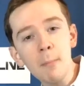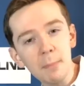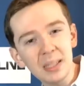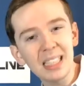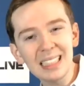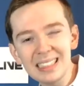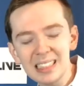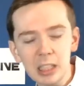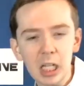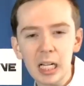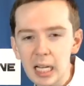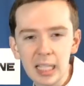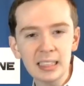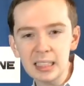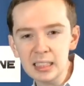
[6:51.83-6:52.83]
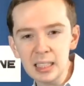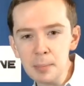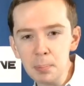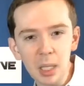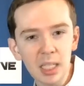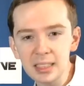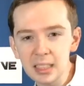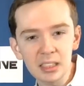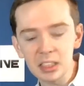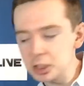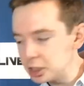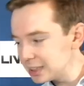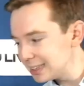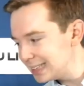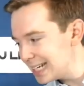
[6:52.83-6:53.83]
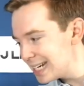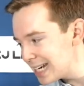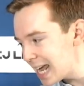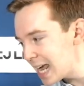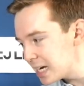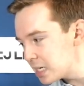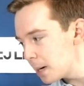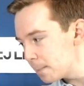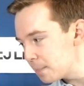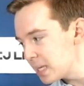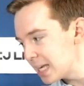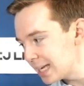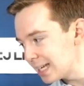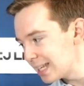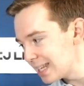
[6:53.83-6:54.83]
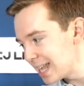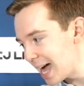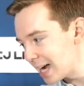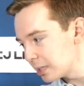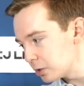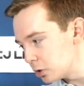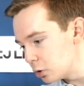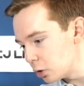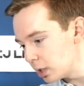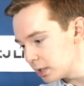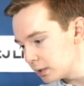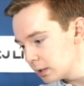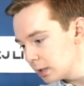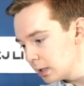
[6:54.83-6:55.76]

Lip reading: but then stuck it on Disney Plus because it just didn't end up being that good.